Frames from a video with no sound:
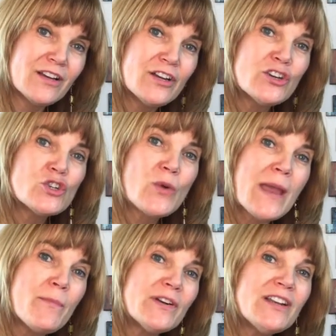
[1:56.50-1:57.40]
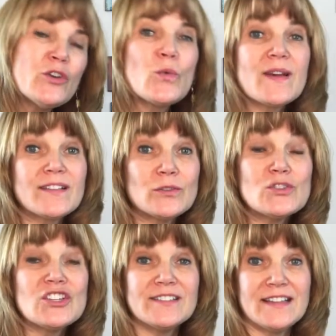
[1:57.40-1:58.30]
Try putting your
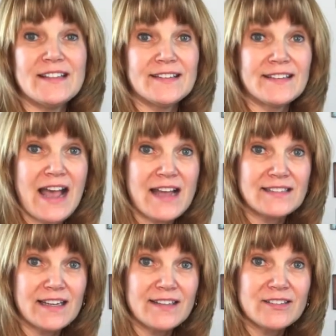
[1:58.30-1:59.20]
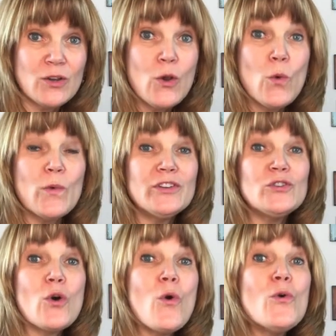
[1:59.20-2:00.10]
resolutions in this context. When you
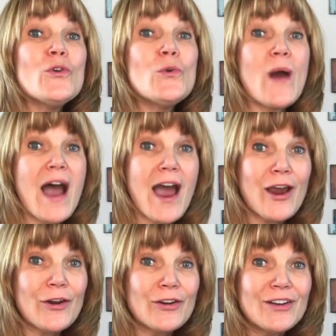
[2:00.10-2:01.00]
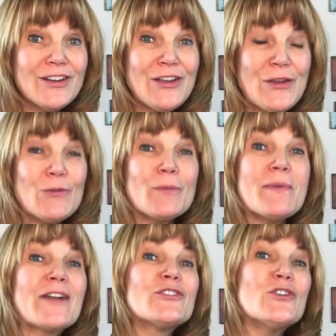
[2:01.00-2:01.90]
know who you are, you will
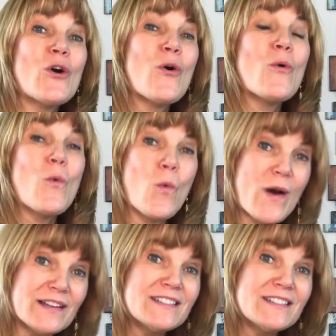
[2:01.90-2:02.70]
better know what